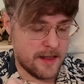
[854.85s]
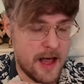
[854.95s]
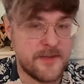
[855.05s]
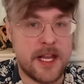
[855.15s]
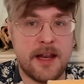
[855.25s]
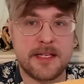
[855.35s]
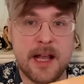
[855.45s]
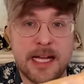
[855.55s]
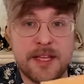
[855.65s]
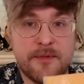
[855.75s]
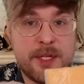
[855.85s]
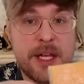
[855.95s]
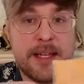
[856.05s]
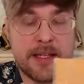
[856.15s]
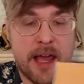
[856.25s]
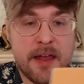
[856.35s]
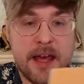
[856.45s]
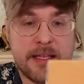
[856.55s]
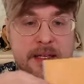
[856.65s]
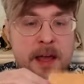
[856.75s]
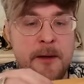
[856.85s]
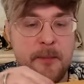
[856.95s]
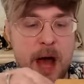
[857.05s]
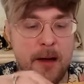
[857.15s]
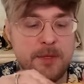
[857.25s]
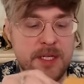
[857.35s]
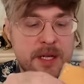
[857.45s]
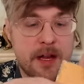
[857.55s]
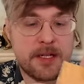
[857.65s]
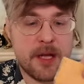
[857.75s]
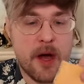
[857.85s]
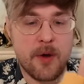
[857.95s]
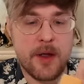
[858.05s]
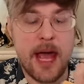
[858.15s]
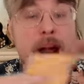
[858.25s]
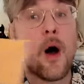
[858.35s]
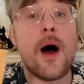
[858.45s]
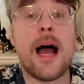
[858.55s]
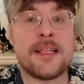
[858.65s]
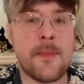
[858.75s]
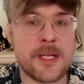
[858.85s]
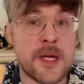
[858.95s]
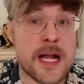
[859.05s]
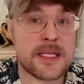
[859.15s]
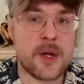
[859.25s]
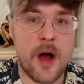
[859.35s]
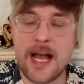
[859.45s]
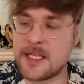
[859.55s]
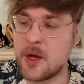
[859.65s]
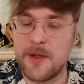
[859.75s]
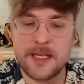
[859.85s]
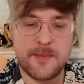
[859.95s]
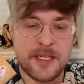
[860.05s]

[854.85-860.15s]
I love to eat a slice of cheese like this. just on its own. And oh, I mentioned I stole this